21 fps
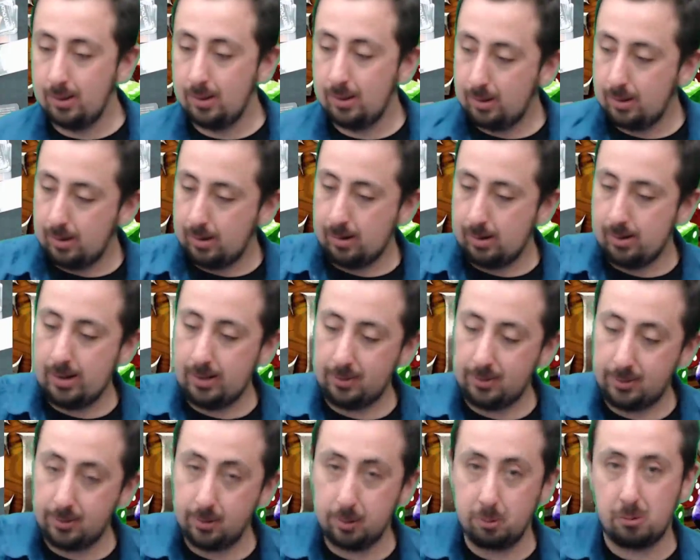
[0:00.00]
Alright,
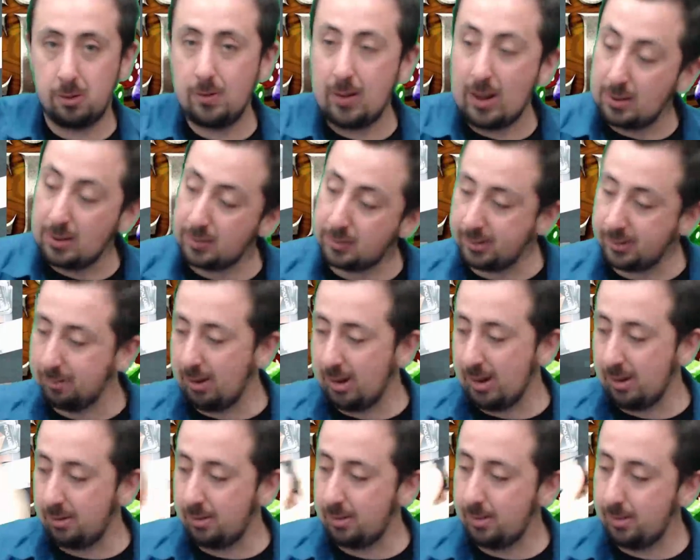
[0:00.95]
so the wolf has 2
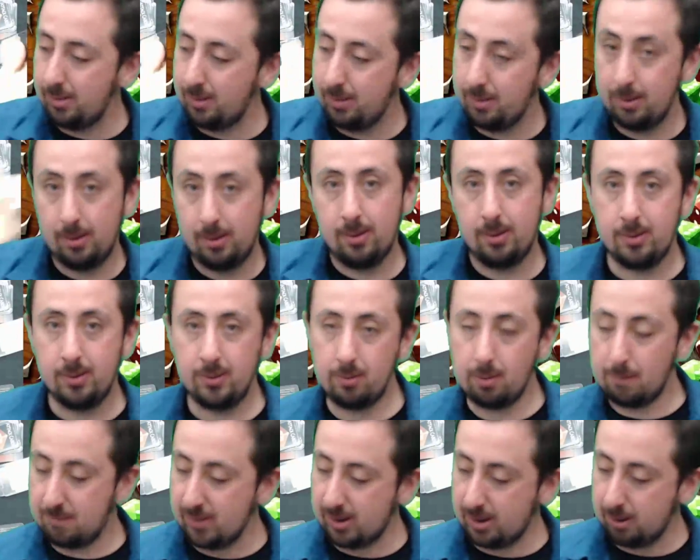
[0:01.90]
health. So I
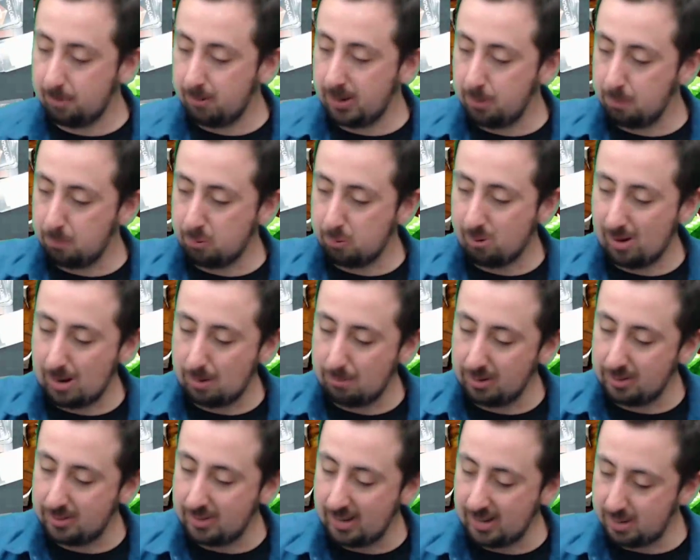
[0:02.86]
figure we can probably
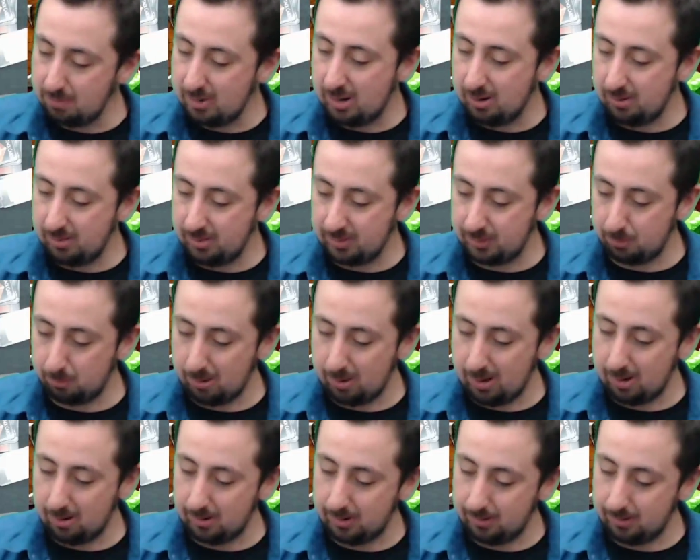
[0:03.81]
take him out this round.